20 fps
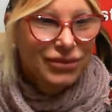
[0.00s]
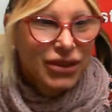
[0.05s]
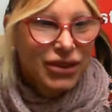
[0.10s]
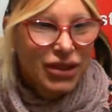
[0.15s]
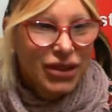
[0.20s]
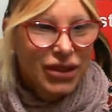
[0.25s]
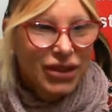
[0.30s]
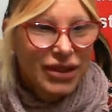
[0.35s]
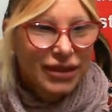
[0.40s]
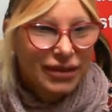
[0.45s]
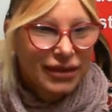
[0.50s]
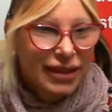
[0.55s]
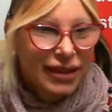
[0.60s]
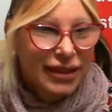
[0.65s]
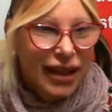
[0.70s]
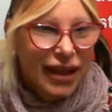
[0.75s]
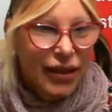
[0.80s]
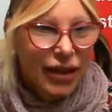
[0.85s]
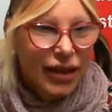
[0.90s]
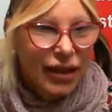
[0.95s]
Good.
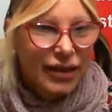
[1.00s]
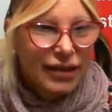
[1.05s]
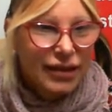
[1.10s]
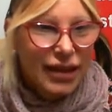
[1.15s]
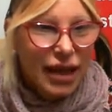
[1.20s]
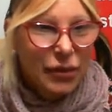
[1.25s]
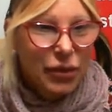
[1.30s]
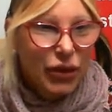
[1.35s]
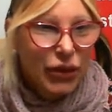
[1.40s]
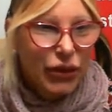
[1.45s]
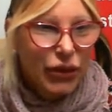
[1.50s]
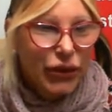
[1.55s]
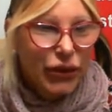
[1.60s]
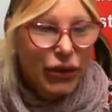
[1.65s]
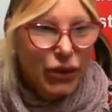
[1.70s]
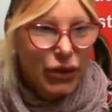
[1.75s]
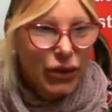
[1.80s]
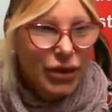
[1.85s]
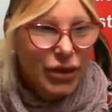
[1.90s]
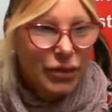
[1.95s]
Another example of
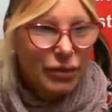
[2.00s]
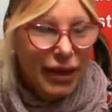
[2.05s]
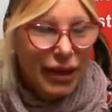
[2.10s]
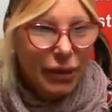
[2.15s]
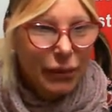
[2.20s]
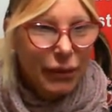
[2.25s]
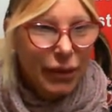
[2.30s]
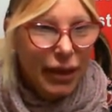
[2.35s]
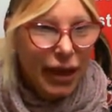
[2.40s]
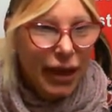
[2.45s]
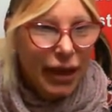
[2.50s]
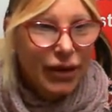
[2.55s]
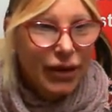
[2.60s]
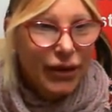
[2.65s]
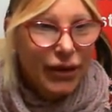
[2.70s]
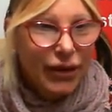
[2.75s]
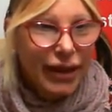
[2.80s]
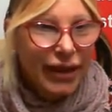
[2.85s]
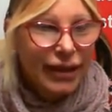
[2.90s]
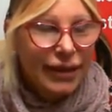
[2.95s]
food, making me
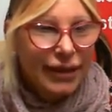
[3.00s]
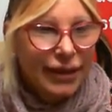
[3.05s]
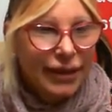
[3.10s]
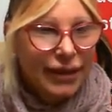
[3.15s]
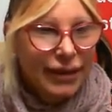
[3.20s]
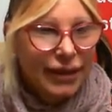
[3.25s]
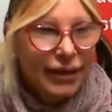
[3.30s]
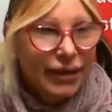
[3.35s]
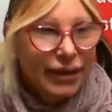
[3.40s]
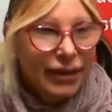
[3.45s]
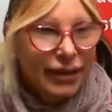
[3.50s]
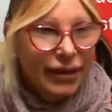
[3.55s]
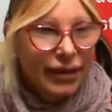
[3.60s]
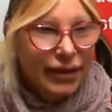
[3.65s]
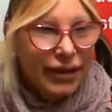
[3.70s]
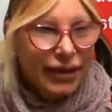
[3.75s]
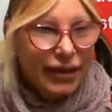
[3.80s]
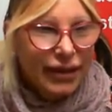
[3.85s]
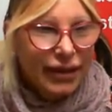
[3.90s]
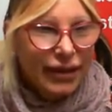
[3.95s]
hungry.
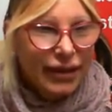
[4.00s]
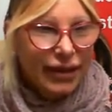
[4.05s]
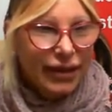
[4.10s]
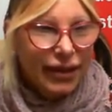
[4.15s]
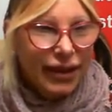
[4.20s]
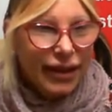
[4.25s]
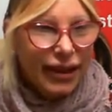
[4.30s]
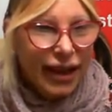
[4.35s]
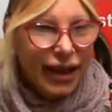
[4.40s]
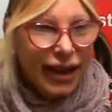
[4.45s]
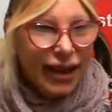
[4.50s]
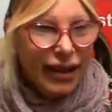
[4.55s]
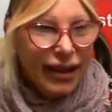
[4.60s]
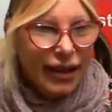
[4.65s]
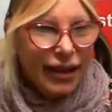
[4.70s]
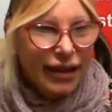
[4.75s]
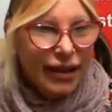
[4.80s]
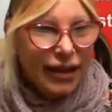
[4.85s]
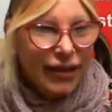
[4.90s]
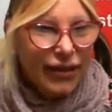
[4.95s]
Okay,
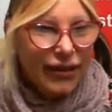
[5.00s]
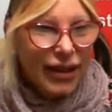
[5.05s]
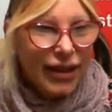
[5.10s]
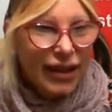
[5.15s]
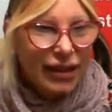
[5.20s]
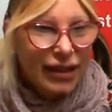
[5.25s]
another one.